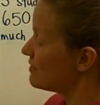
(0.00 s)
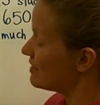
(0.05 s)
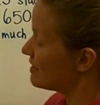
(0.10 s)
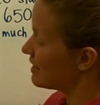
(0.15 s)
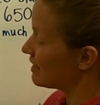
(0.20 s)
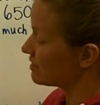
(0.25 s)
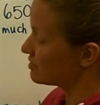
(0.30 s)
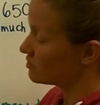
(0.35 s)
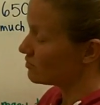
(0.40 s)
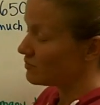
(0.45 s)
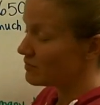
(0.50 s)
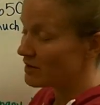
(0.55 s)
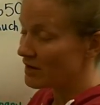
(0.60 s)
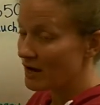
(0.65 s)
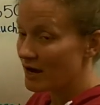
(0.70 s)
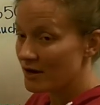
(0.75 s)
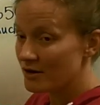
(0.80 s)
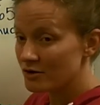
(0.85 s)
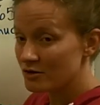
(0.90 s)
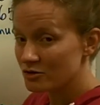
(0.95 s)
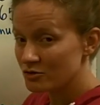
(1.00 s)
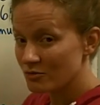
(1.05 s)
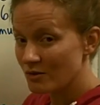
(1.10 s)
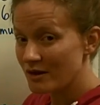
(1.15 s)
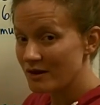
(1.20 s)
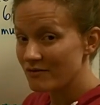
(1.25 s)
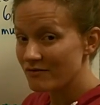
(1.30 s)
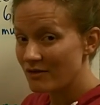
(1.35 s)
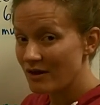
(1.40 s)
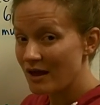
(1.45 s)
the next would be
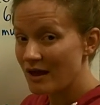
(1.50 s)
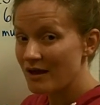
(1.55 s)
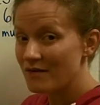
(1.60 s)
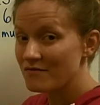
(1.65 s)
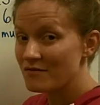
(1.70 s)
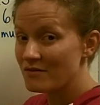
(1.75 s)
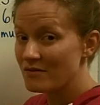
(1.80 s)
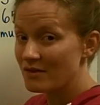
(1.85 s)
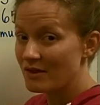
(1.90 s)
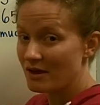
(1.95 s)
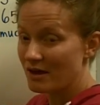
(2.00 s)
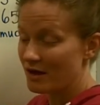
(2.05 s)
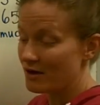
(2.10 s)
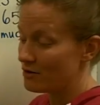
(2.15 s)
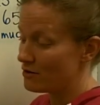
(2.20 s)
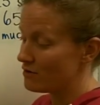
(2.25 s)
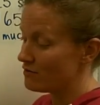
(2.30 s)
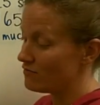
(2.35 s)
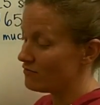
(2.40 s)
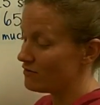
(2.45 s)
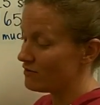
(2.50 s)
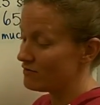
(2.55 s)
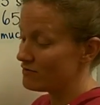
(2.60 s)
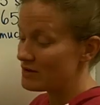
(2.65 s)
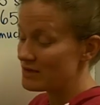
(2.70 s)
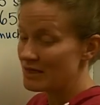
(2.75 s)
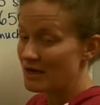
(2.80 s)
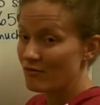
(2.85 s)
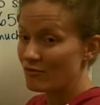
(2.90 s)
125 and then 150.